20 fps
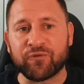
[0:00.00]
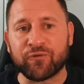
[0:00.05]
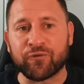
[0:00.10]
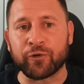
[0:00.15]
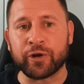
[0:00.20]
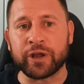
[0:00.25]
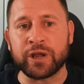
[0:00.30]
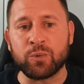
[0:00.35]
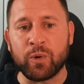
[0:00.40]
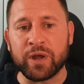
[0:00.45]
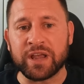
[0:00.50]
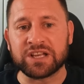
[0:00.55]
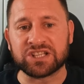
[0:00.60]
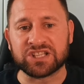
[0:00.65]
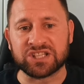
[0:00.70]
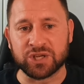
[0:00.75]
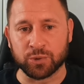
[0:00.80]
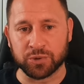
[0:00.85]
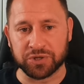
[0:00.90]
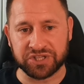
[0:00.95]
3
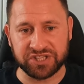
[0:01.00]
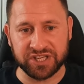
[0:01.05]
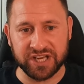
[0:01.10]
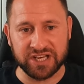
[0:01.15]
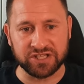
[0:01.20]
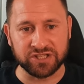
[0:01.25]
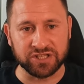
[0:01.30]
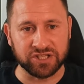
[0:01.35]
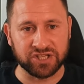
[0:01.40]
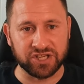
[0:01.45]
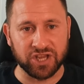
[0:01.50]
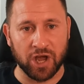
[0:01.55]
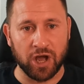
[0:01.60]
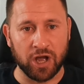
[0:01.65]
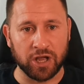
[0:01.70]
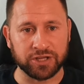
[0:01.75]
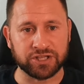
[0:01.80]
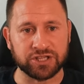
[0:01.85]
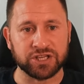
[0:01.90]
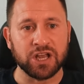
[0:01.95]
weeks till the season
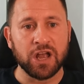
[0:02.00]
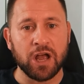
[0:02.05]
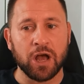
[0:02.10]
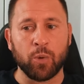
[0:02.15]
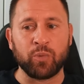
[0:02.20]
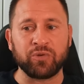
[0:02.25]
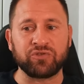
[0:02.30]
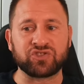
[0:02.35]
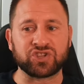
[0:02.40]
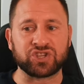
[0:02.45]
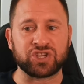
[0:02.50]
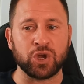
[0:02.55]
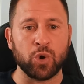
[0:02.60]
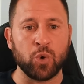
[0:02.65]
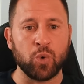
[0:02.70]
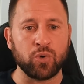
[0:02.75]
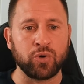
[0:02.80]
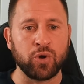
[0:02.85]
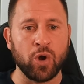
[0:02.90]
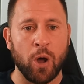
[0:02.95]
starts and we
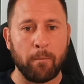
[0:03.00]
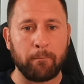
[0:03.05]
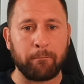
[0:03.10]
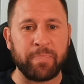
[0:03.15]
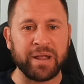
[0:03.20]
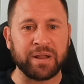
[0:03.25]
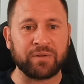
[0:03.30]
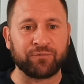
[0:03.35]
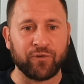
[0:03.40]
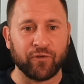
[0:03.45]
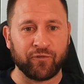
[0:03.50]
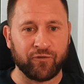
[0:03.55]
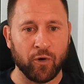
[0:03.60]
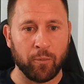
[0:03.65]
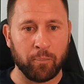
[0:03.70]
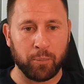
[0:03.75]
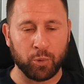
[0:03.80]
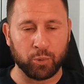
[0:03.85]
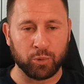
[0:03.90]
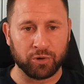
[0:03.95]
still not bid for
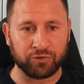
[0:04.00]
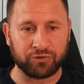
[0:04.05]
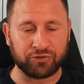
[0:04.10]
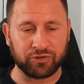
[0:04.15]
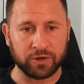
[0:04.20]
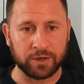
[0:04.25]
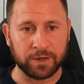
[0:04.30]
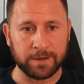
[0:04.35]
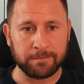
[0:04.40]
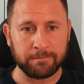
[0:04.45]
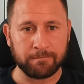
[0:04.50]
footballers?